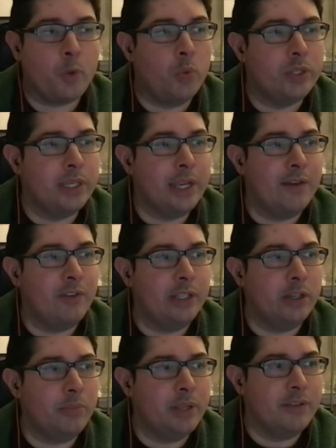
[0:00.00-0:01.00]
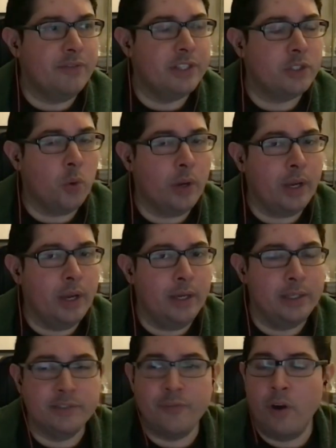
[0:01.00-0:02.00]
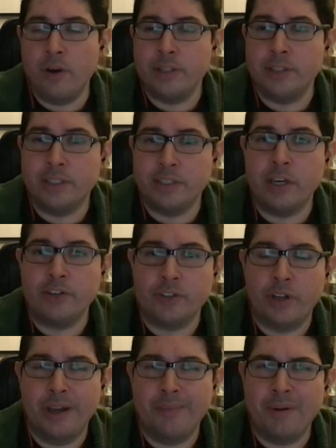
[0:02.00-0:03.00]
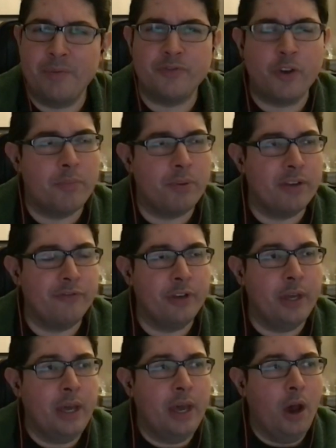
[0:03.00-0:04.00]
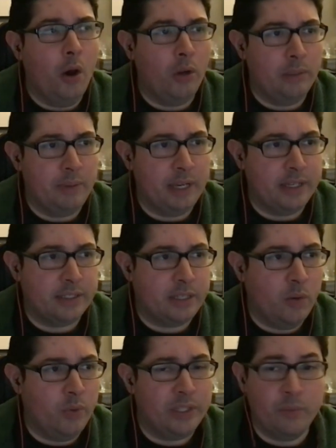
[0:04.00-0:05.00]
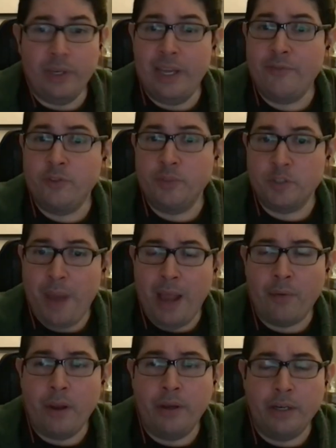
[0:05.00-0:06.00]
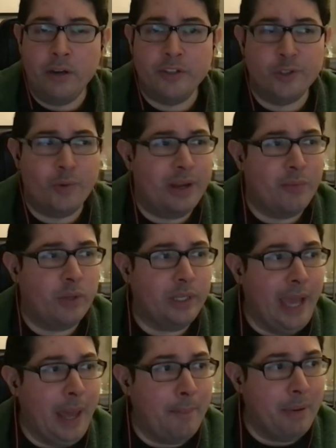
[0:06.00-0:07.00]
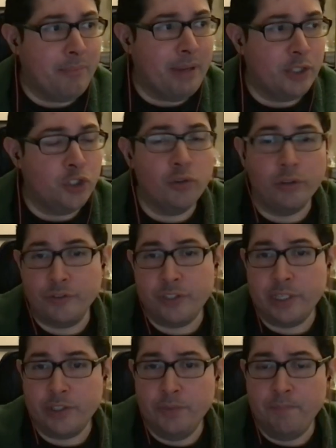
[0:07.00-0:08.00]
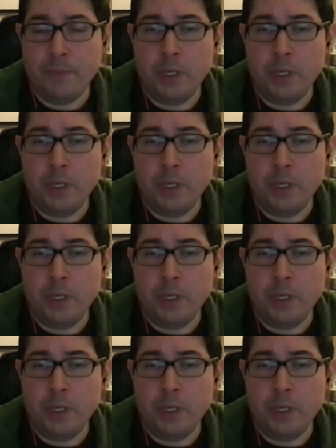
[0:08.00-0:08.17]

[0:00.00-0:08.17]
We did have a little bit of this going on as far as discussion on it, but it was very brief, only because we didn't really have too much background, and also I really hadn't been paying too close attention.